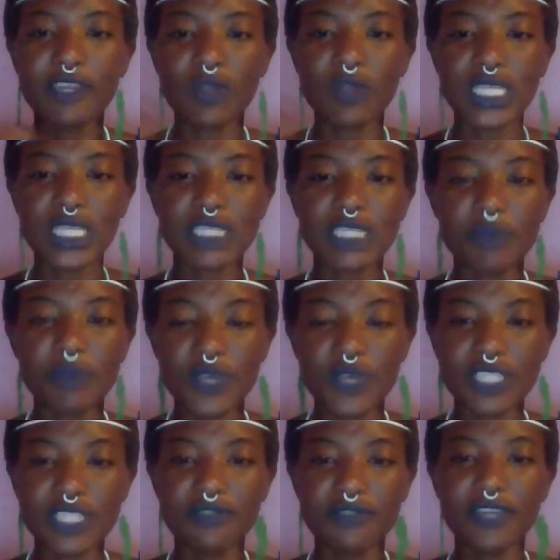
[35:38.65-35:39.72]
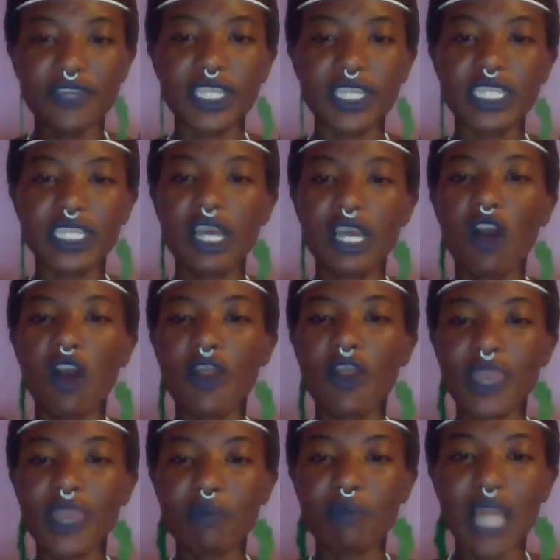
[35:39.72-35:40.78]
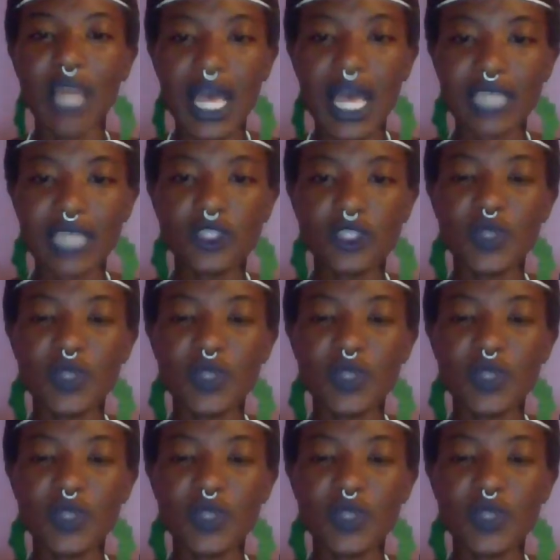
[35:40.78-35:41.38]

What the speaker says: Feed on their spirits, feed on their blood,